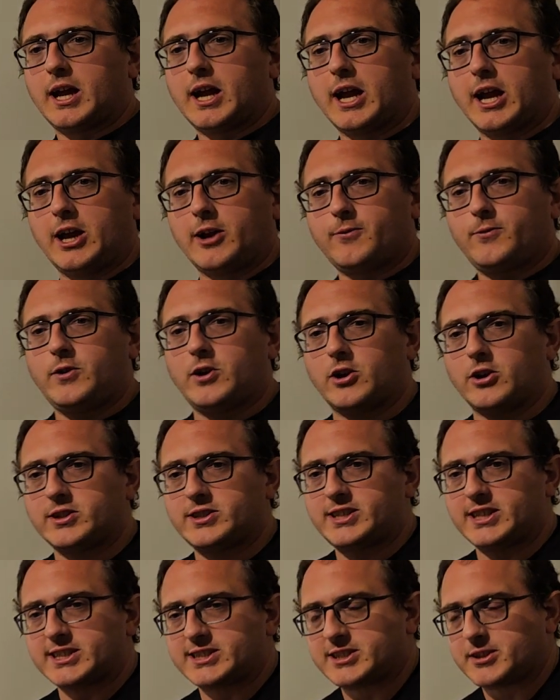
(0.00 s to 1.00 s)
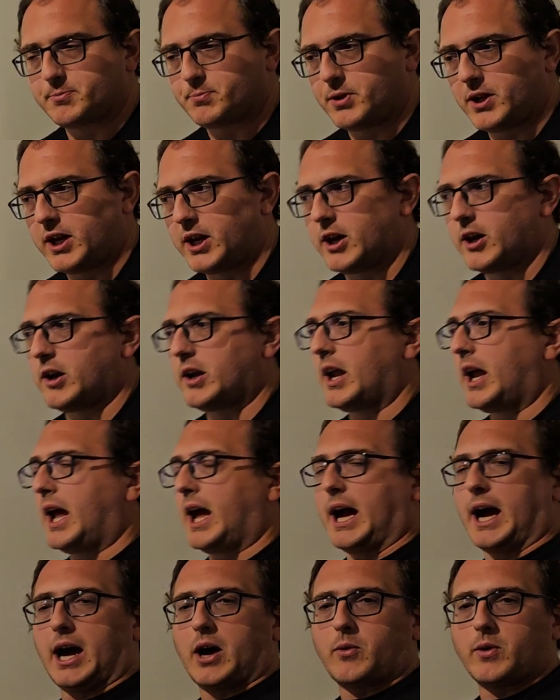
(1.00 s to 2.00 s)
If you're disappeared,
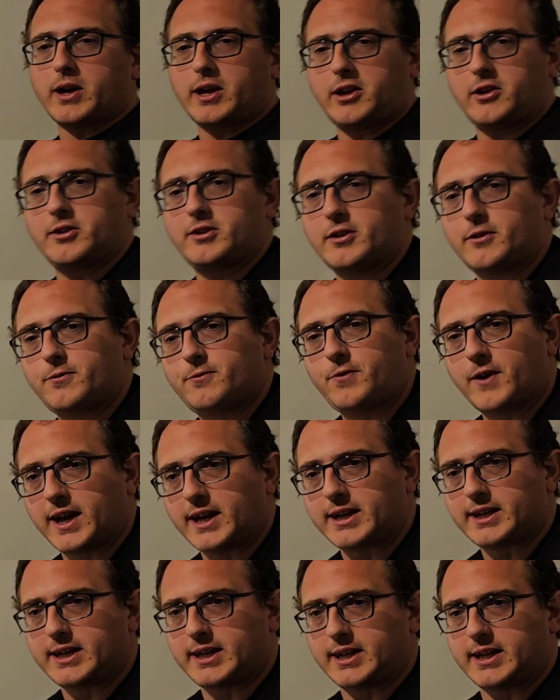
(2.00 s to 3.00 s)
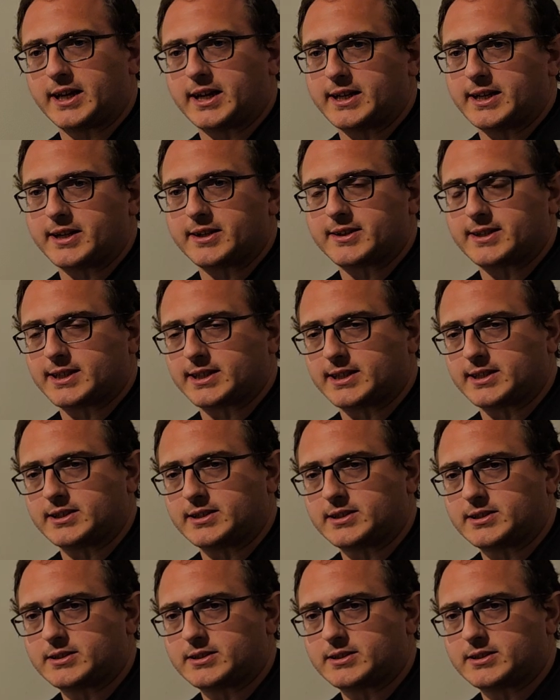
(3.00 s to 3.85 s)
how are you defending anything?